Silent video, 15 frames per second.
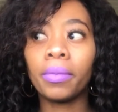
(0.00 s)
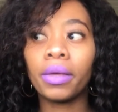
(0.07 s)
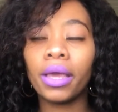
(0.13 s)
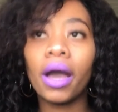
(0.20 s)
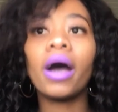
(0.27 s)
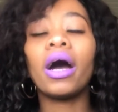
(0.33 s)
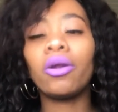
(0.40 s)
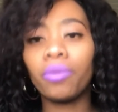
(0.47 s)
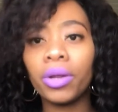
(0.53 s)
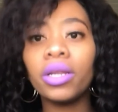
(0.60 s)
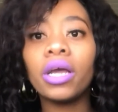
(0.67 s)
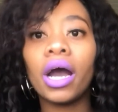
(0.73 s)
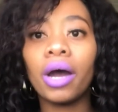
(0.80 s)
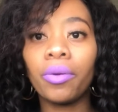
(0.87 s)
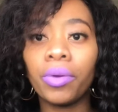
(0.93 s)
yeah, I
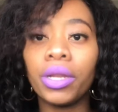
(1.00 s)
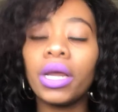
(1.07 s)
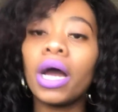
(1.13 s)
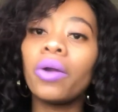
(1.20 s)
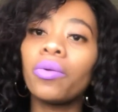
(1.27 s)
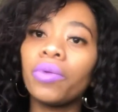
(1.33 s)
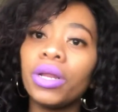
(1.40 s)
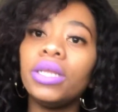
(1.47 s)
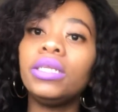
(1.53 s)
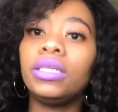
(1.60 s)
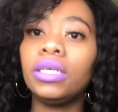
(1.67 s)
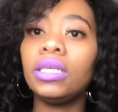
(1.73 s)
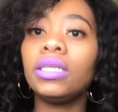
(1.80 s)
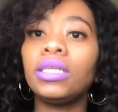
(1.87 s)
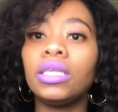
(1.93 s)
really
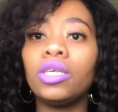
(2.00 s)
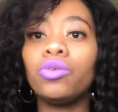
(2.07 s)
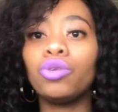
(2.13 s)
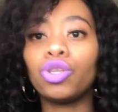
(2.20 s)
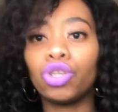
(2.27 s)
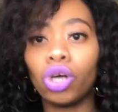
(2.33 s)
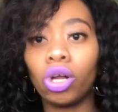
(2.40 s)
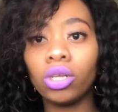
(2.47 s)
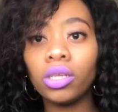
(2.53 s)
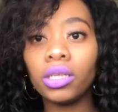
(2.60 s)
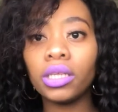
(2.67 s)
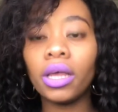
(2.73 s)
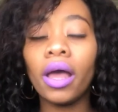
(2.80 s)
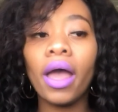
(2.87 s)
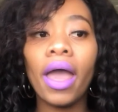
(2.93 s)
did see results.